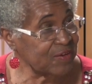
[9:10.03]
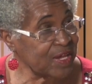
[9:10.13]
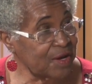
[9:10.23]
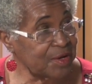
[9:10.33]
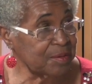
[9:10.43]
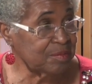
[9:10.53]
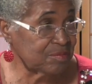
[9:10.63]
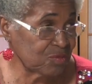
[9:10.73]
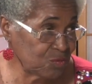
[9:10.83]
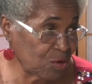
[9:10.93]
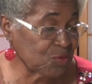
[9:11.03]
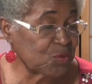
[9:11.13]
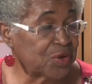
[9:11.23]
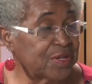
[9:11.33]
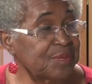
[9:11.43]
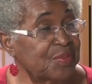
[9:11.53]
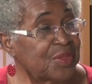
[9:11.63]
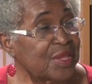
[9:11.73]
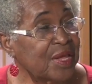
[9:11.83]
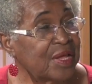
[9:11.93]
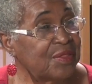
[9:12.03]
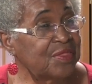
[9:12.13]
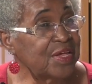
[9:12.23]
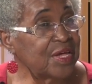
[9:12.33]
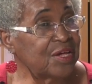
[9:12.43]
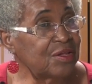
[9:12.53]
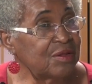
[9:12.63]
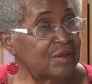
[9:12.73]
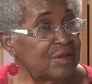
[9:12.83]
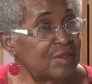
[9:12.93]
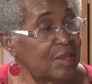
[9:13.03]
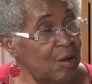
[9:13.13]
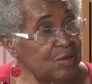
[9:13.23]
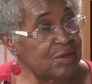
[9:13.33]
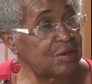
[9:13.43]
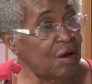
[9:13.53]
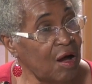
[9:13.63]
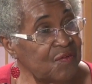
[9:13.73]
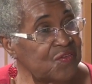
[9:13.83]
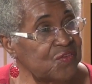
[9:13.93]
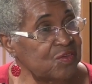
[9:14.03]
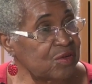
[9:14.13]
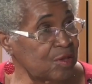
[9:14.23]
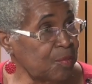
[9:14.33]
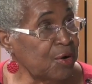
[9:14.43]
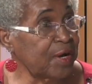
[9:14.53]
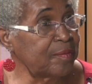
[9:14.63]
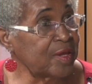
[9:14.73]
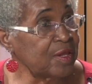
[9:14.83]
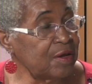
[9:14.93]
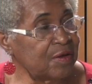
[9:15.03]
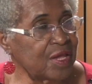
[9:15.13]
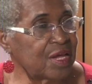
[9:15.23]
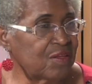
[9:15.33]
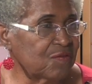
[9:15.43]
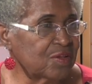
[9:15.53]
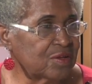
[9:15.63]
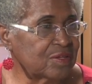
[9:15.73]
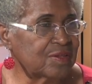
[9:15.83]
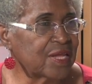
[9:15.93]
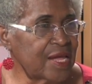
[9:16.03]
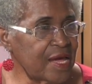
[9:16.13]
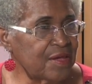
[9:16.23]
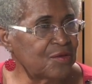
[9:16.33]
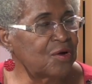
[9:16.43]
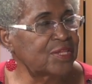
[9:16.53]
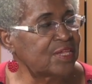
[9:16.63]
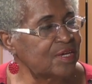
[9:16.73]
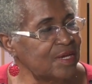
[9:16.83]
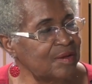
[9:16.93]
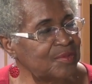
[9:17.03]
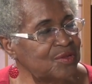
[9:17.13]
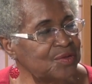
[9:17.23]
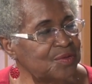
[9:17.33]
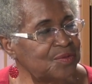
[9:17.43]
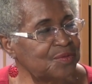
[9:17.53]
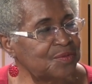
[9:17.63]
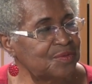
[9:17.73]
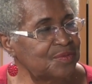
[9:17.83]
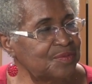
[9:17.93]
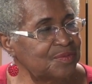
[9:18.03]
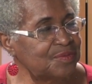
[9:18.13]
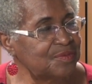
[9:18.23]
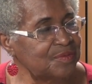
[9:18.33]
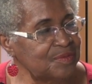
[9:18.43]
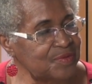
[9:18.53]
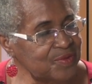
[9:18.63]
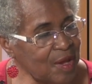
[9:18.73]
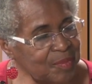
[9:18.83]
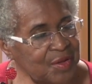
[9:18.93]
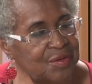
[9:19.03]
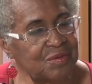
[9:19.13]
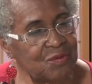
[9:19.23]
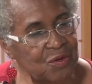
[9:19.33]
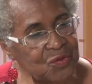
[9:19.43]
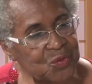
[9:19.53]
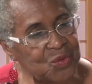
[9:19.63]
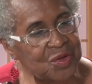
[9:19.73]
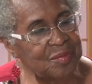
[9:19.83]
County, Rosewood, the law officers or department here in Gainesville, and say, hey, you all need to come to Sumner, Rosewood.